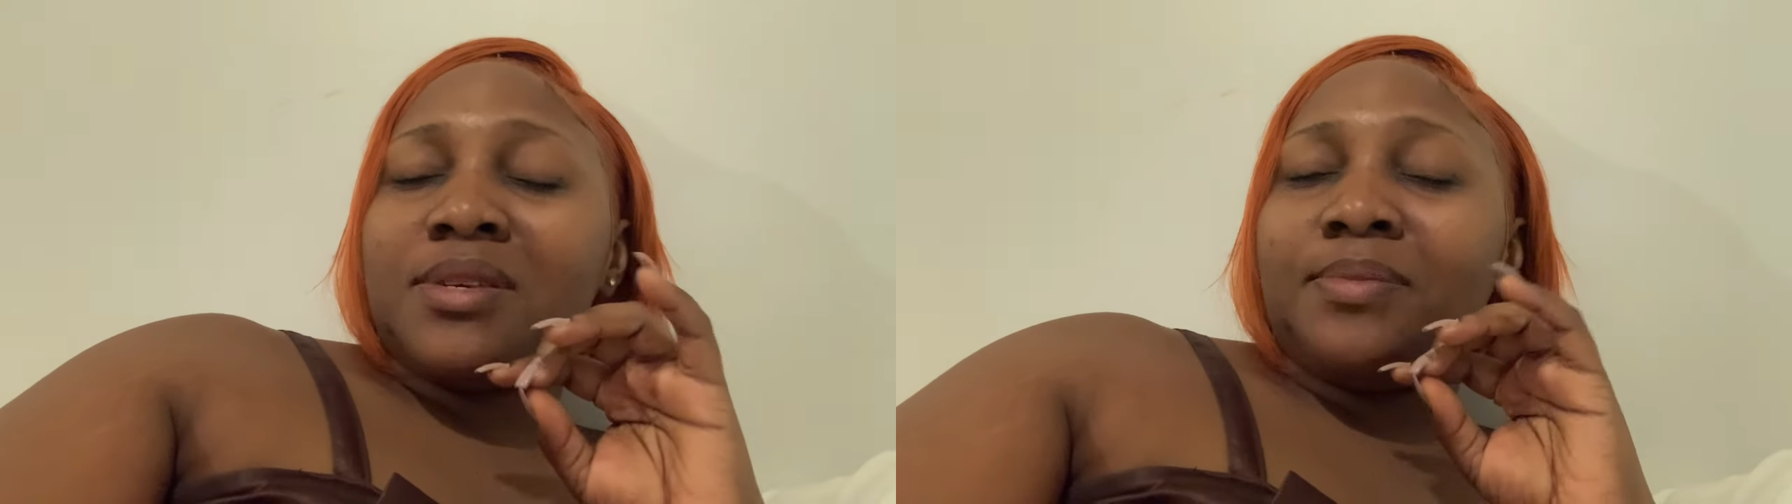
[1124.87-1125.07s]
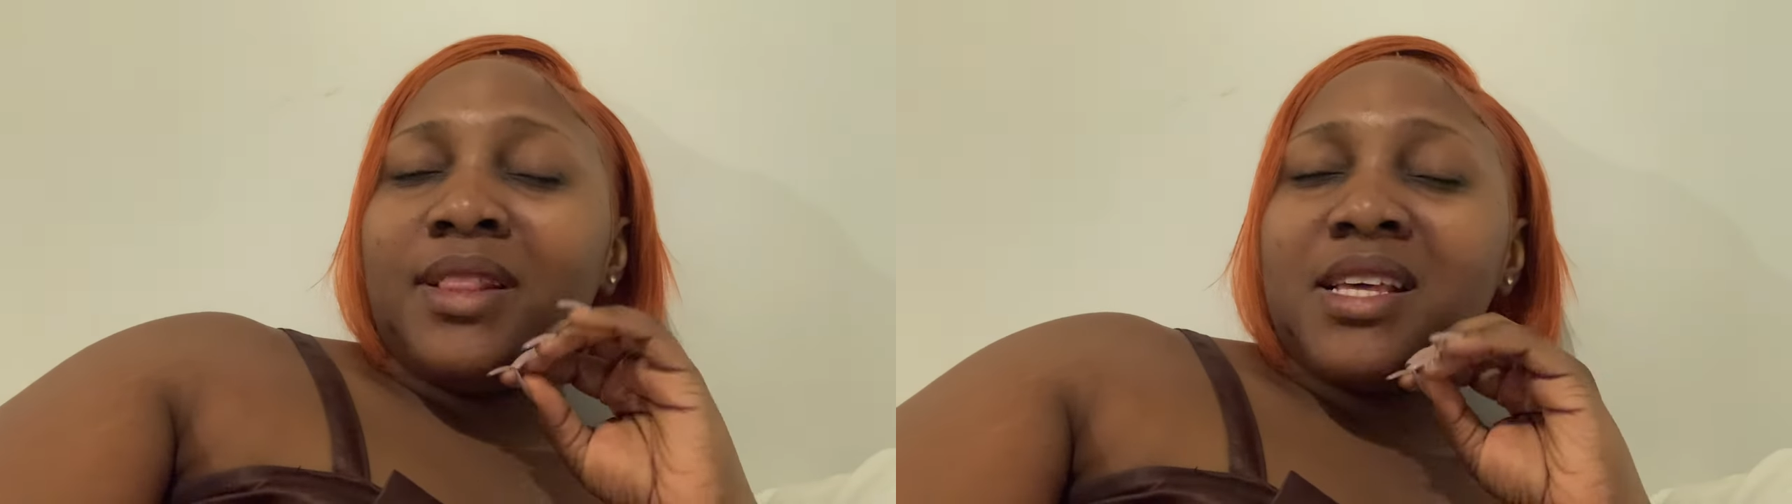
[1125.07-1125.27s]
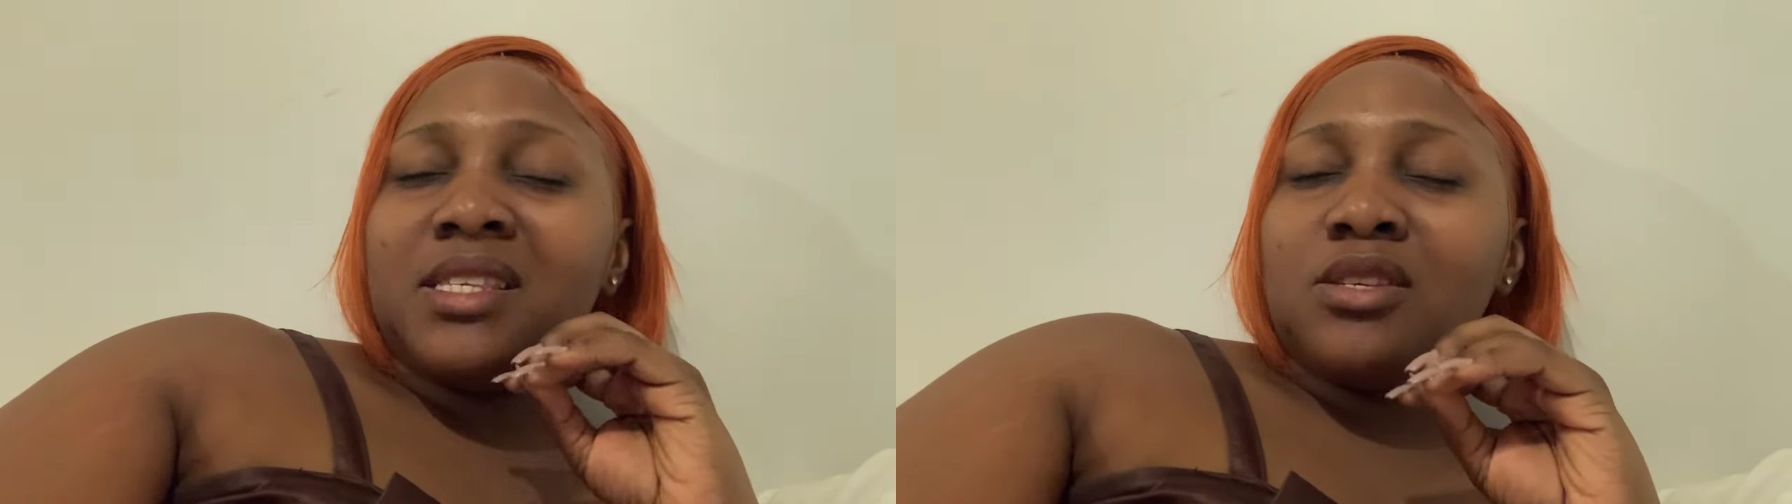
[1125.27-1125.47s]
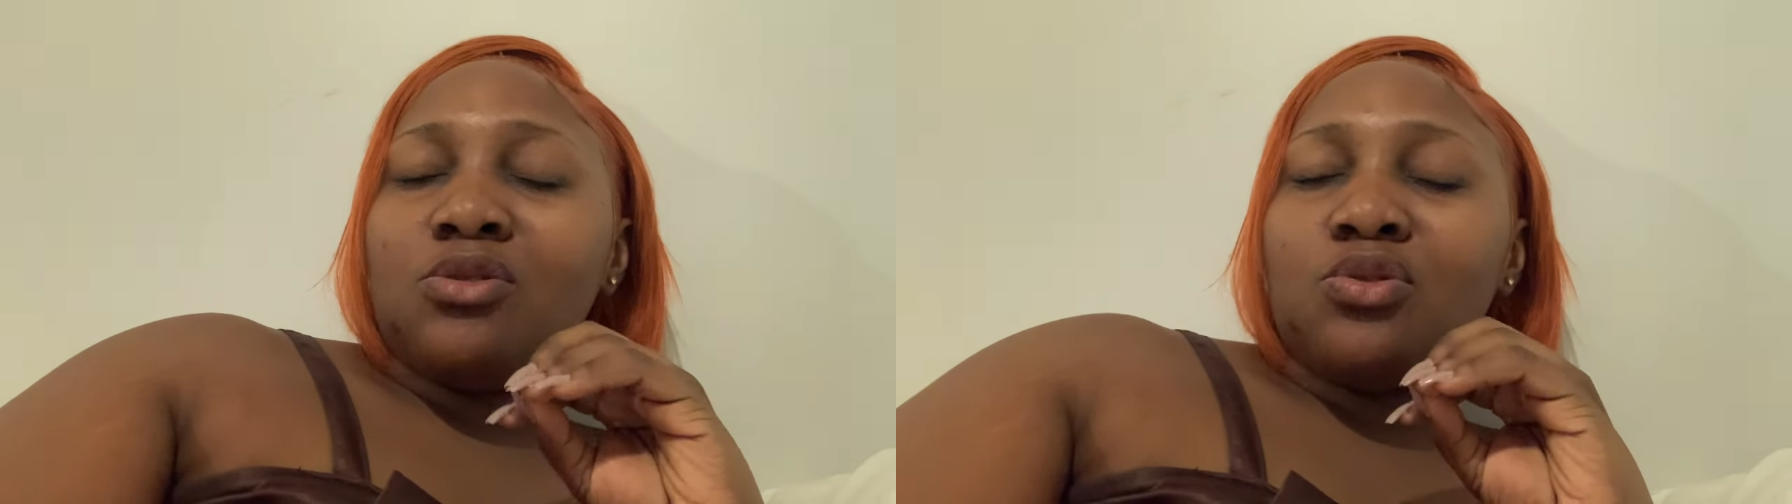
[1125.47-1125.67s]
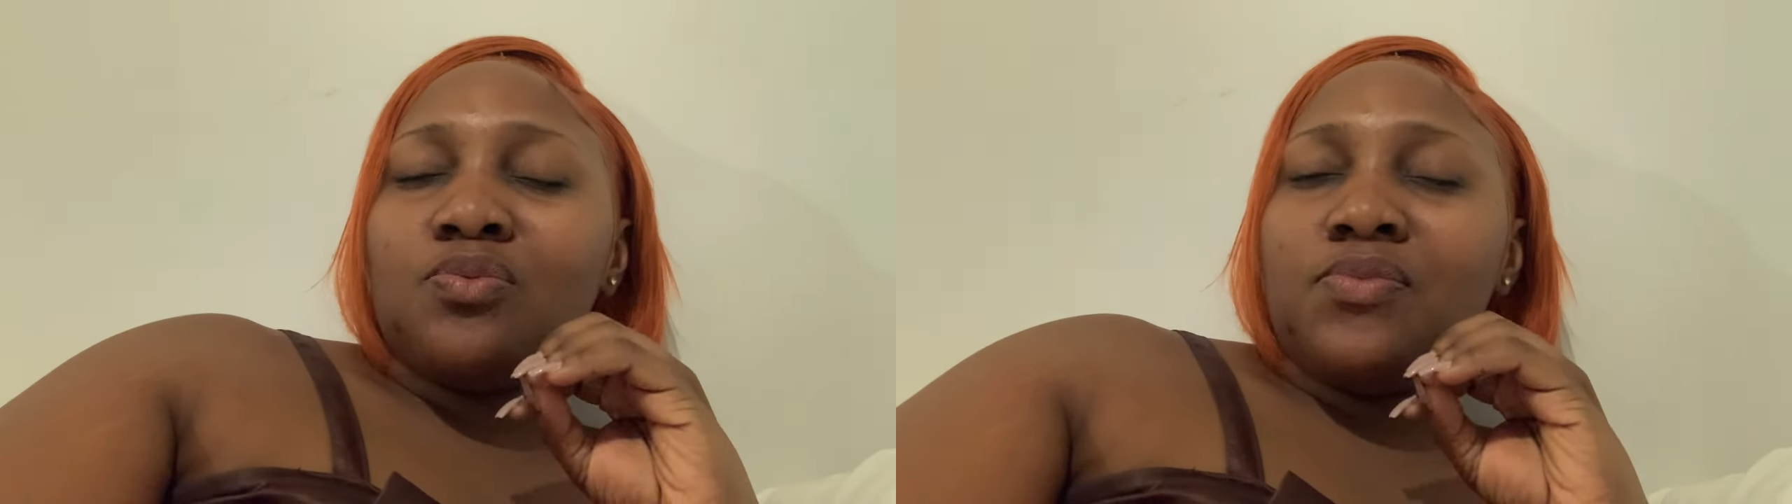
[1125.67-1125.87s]
a blessing
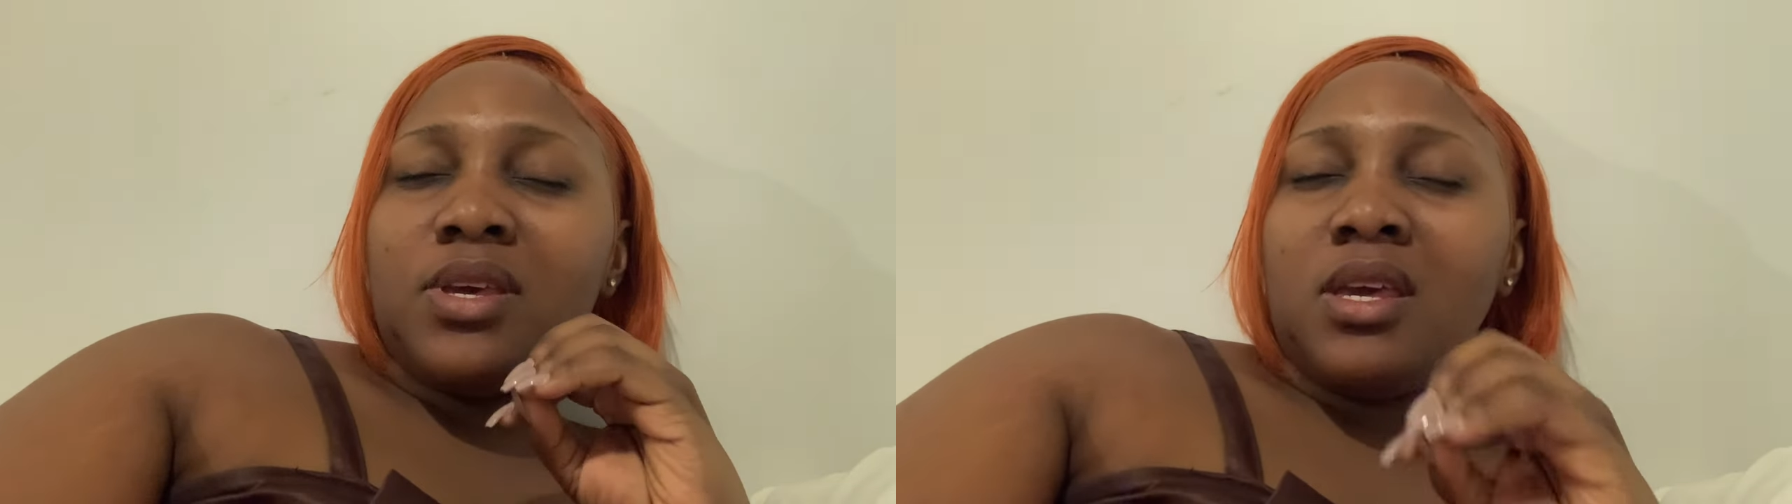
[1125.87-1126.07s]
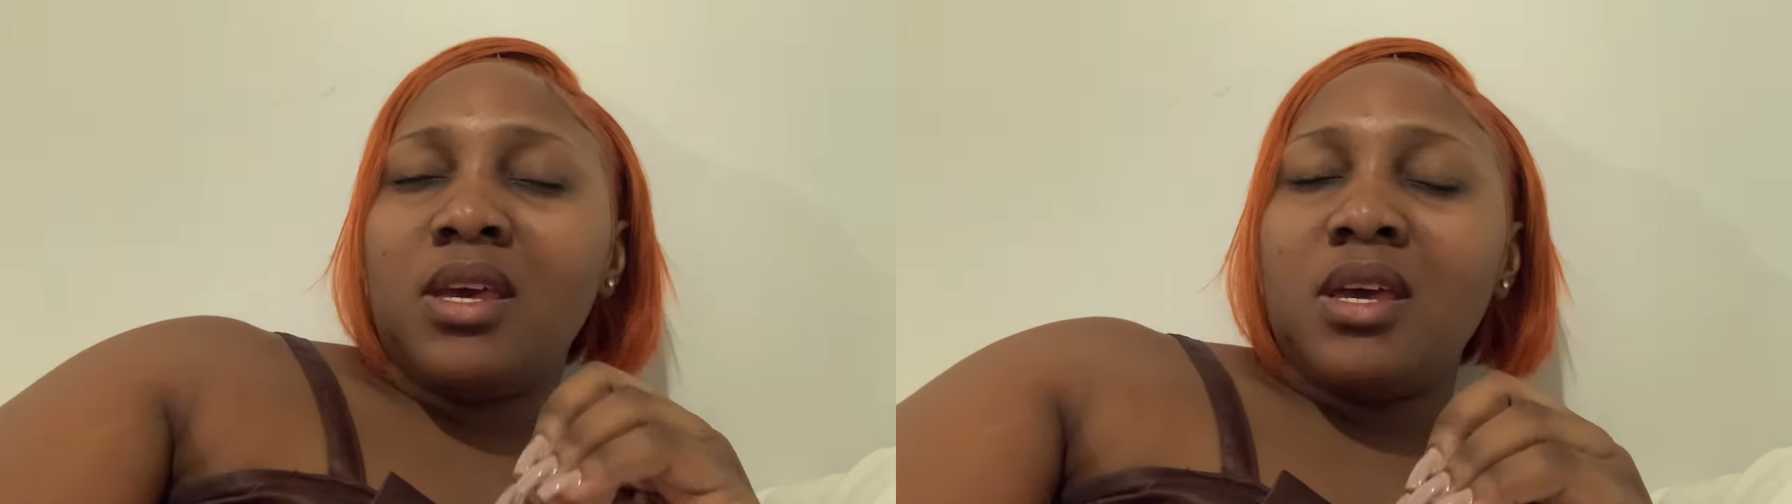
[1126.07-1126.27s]
to me,